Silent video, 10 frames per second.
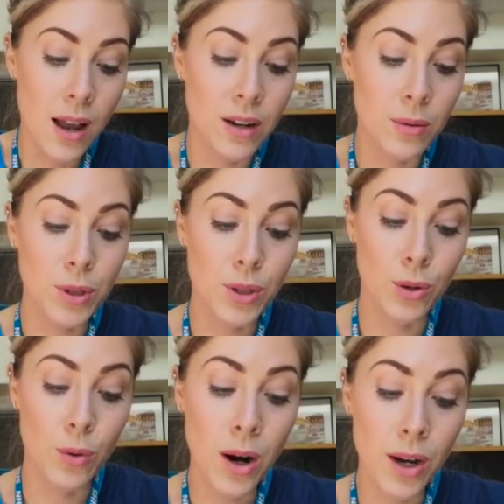Number
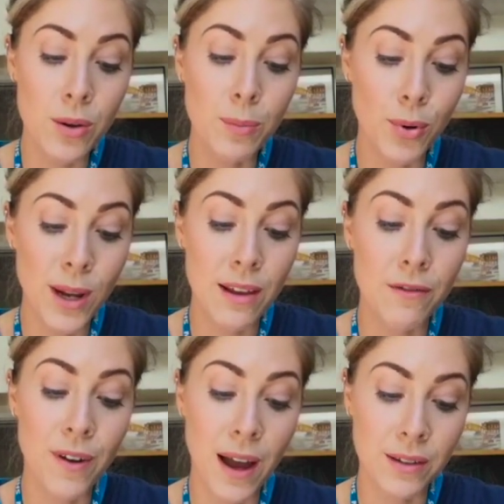two, are you breathing
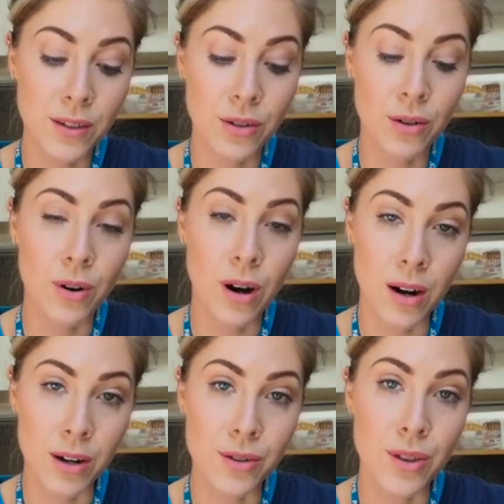faster or
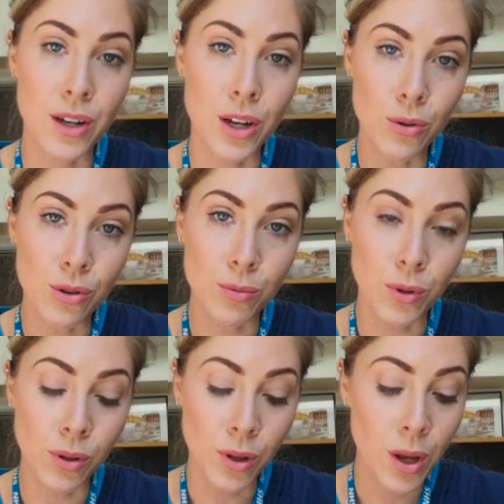harder than
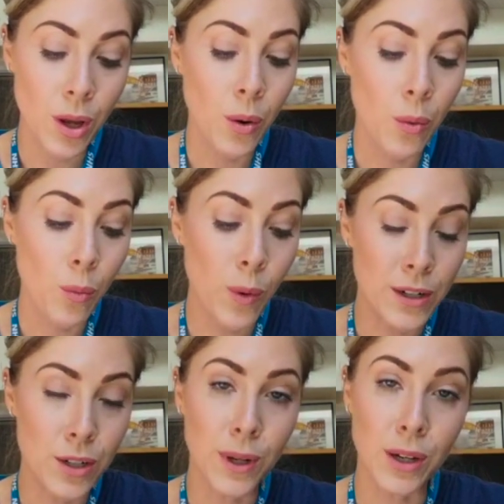usual when
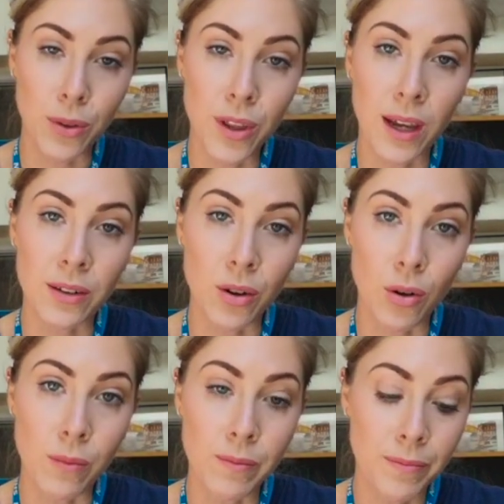doing nothing at
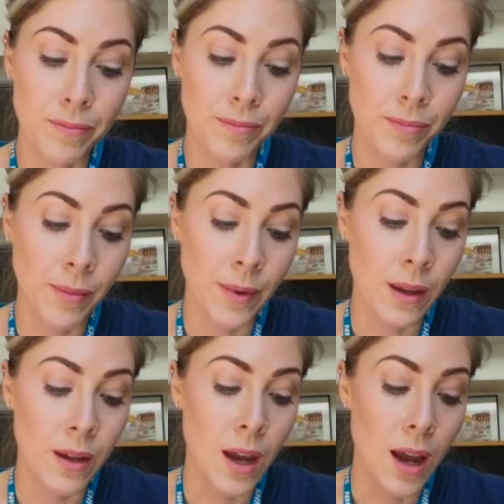all?
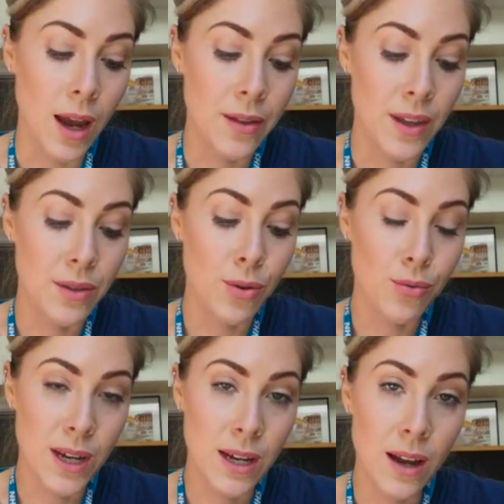And then
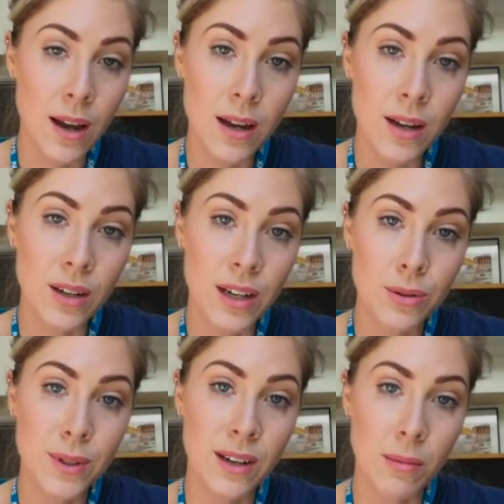three, you need
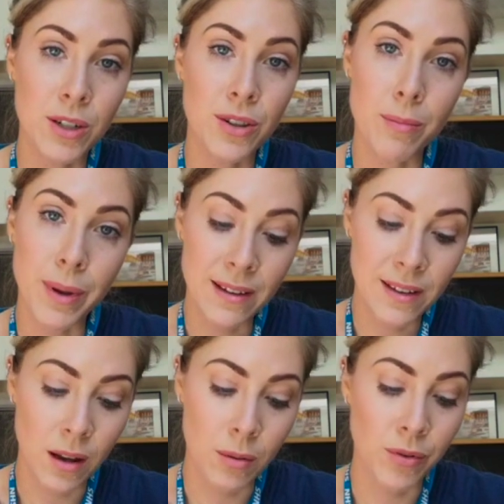to establish their
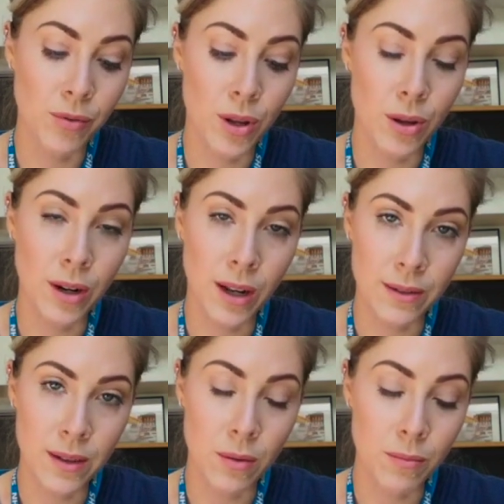baseline before you can
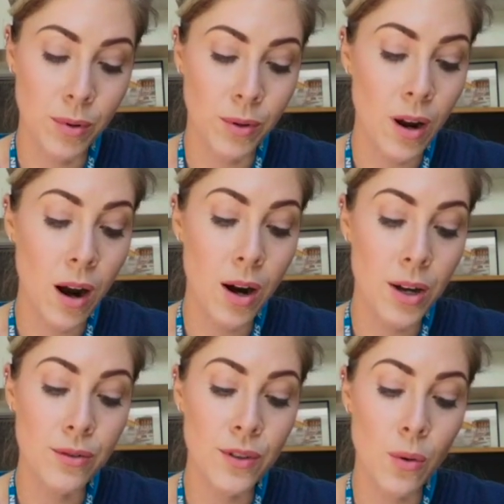ask them, but are
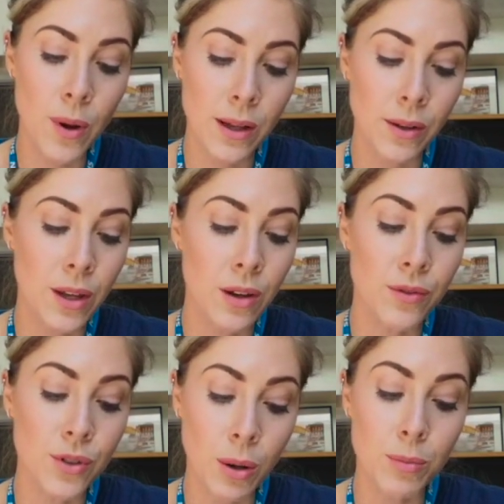you so ill that you've
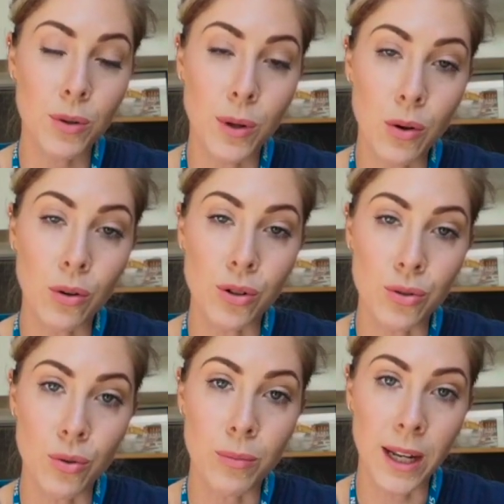stopped doing all your
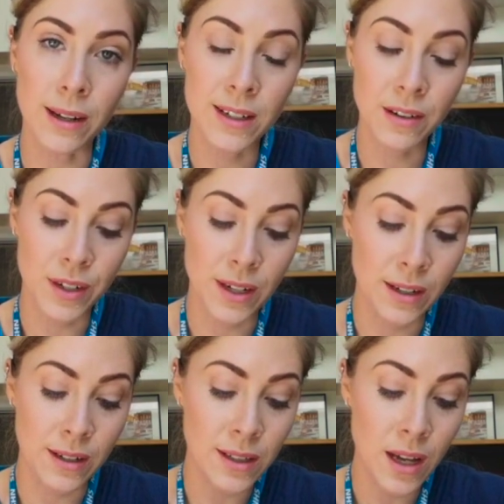normal
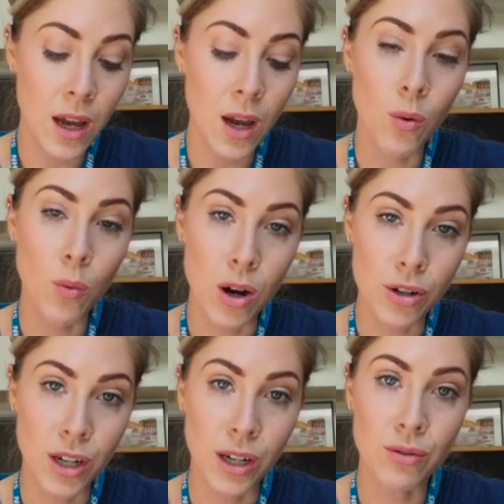activities?
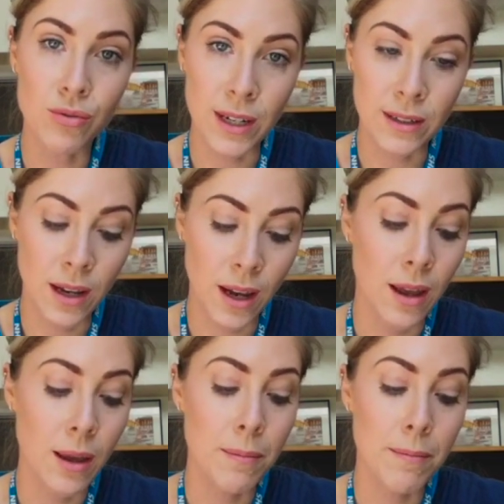Washing, dressing,
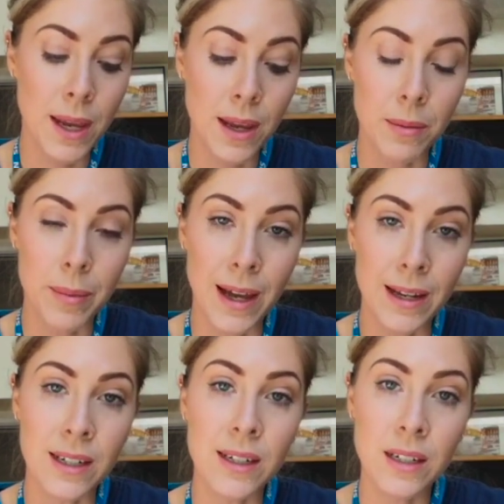making the
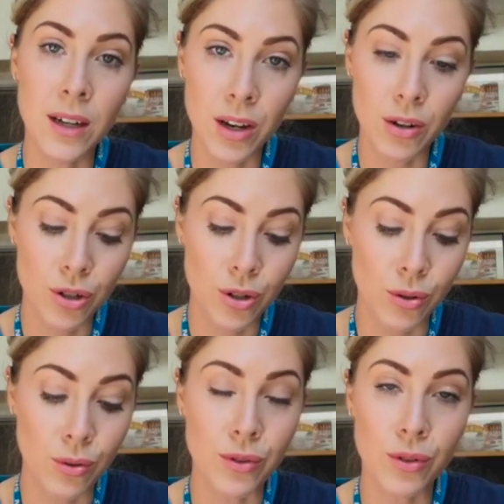bed, tying your
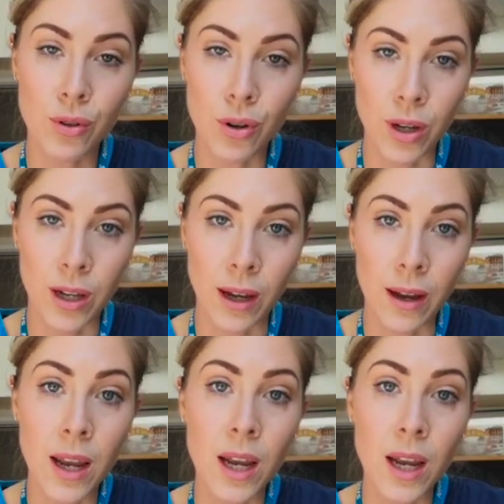shoes, cooking.